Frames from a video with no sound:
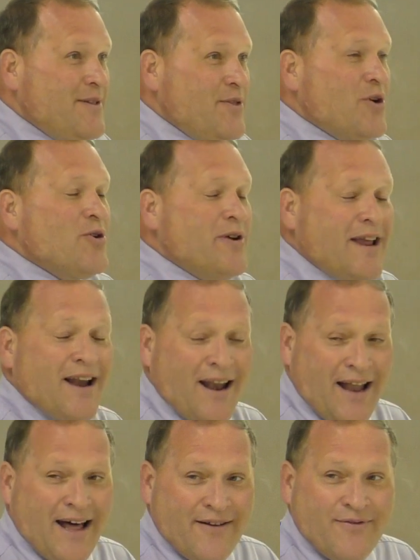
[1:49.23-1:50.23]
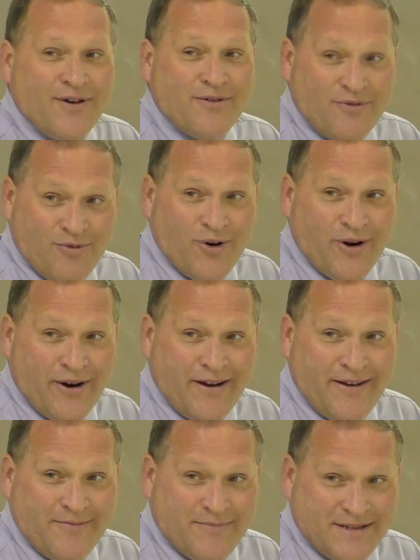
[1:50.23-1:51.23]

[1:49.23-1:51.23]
They're going to need a lot of other work